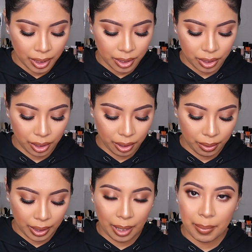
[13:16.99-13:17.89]

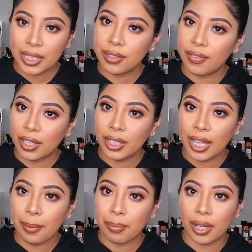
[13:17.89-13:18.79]
So it's a very
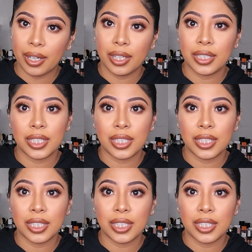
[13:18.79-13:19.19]
light product.